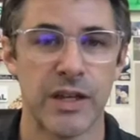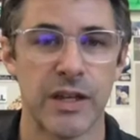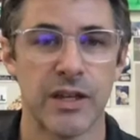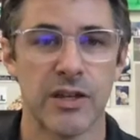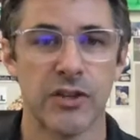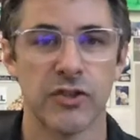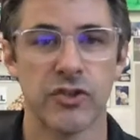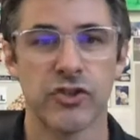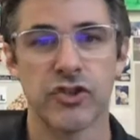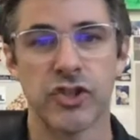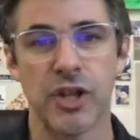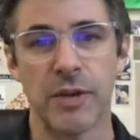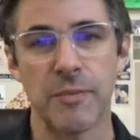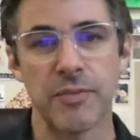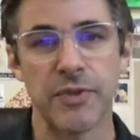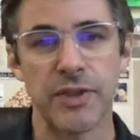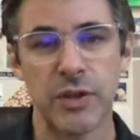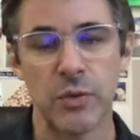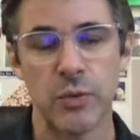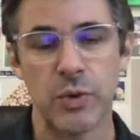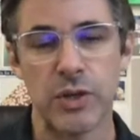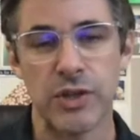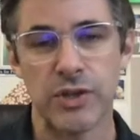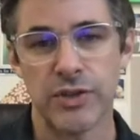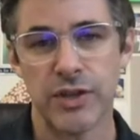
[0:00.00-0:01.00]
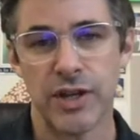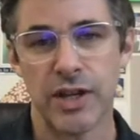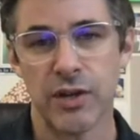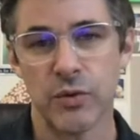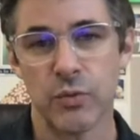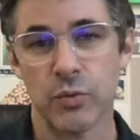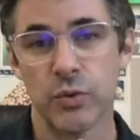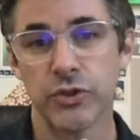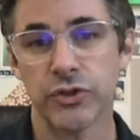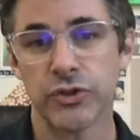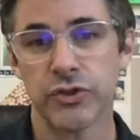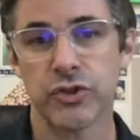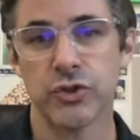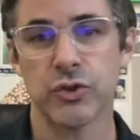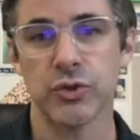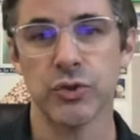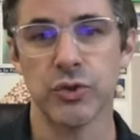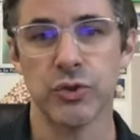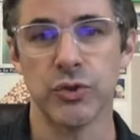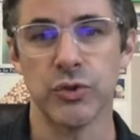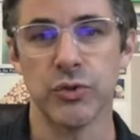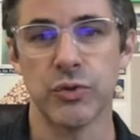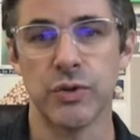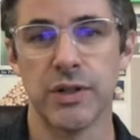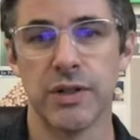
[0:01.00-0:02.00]
Something we thought was
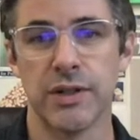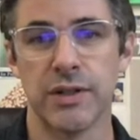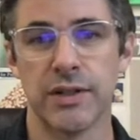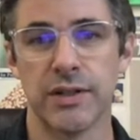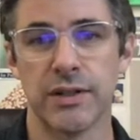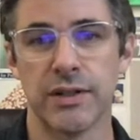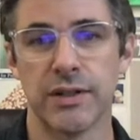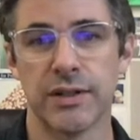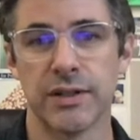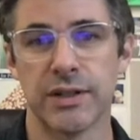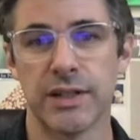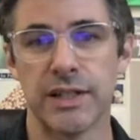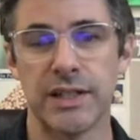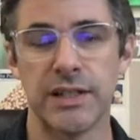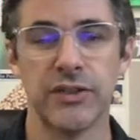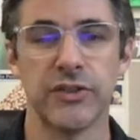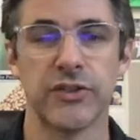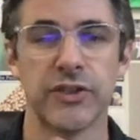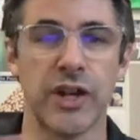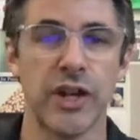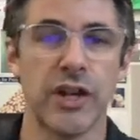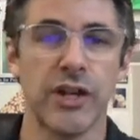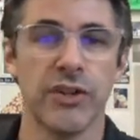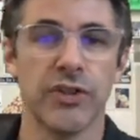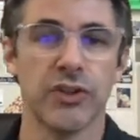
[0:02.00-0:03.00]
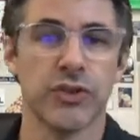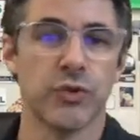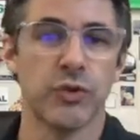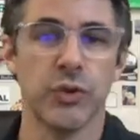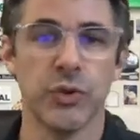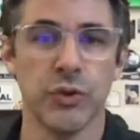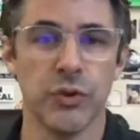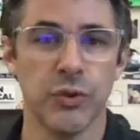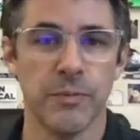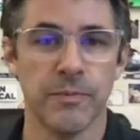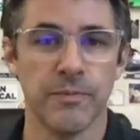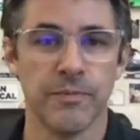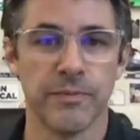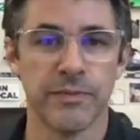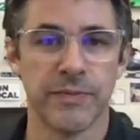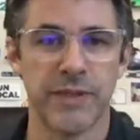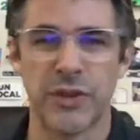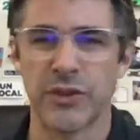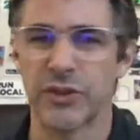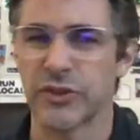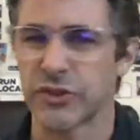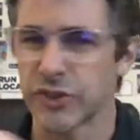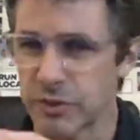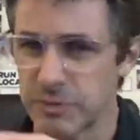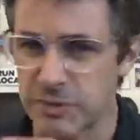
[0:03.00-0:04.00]
true is untrue. Now,
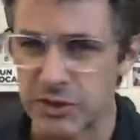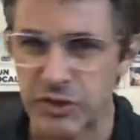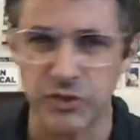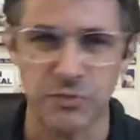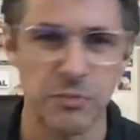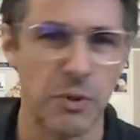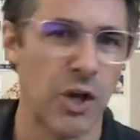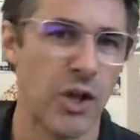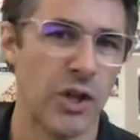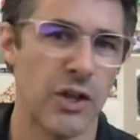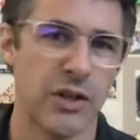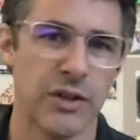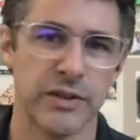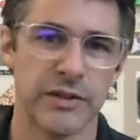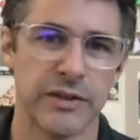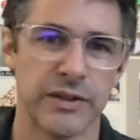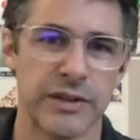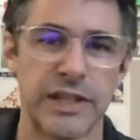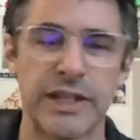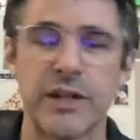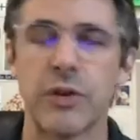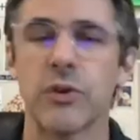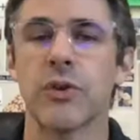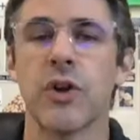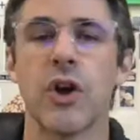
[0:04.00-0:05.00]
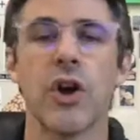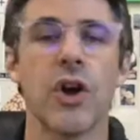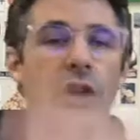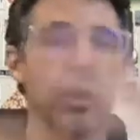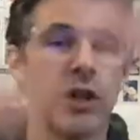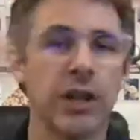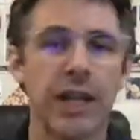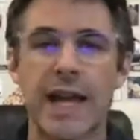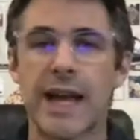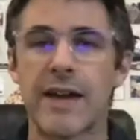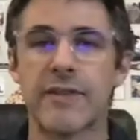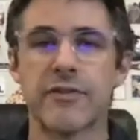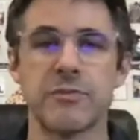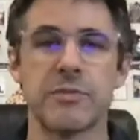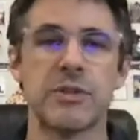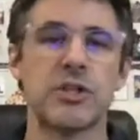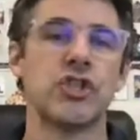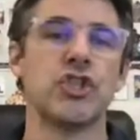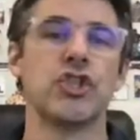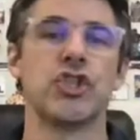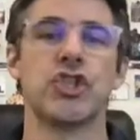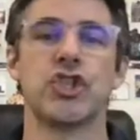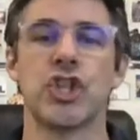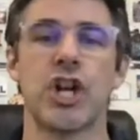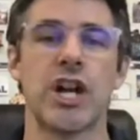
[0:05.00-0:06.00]
this can be small. They don't all have to be
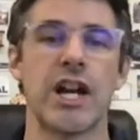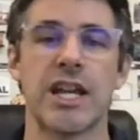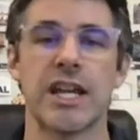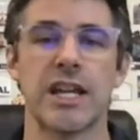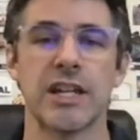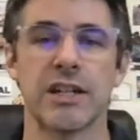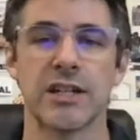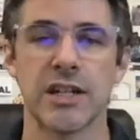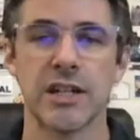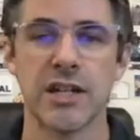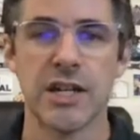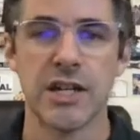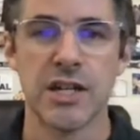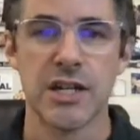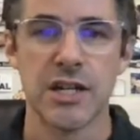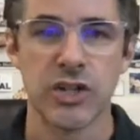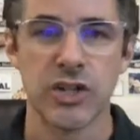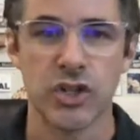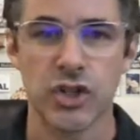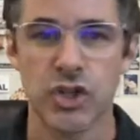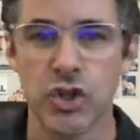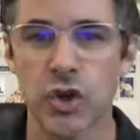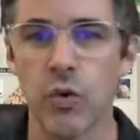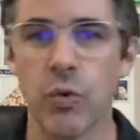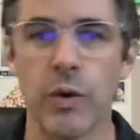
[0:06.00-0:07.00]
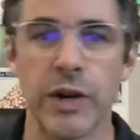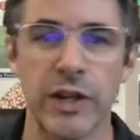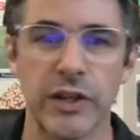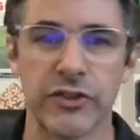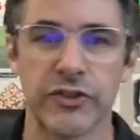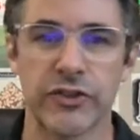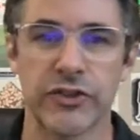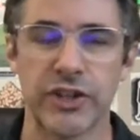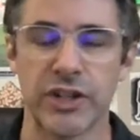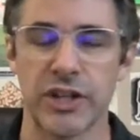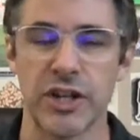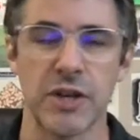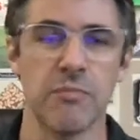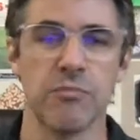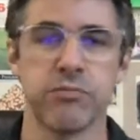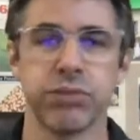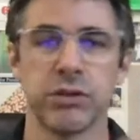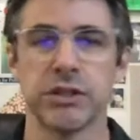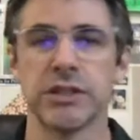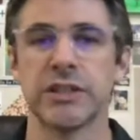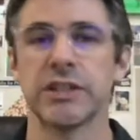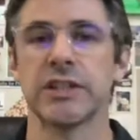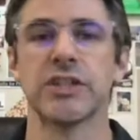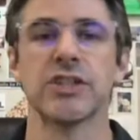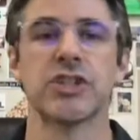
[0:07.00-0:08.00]
giant twists that
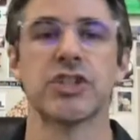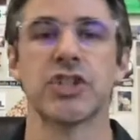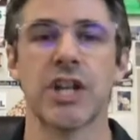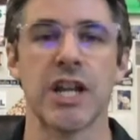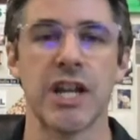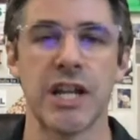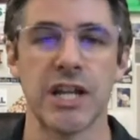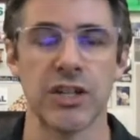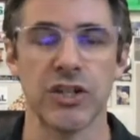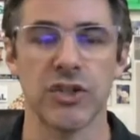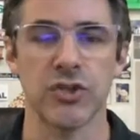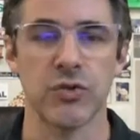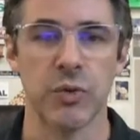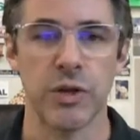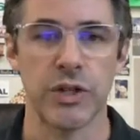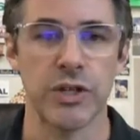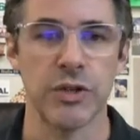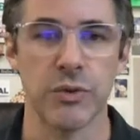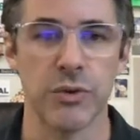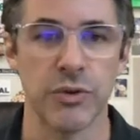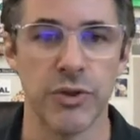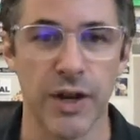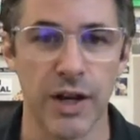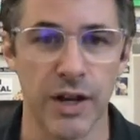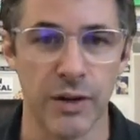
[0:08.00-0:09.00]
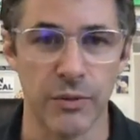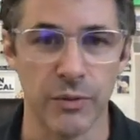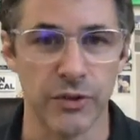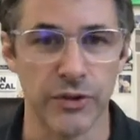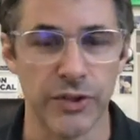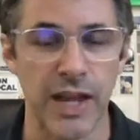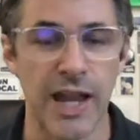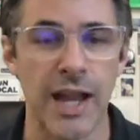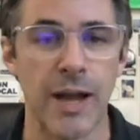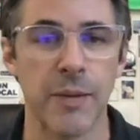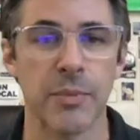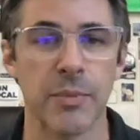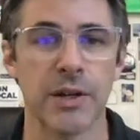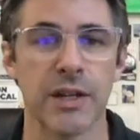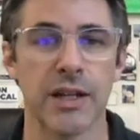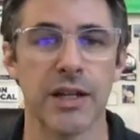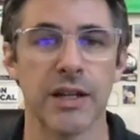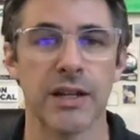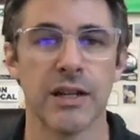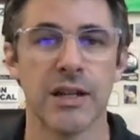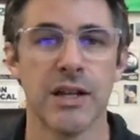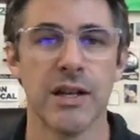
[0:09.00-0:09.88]
completely change what you thought was happening.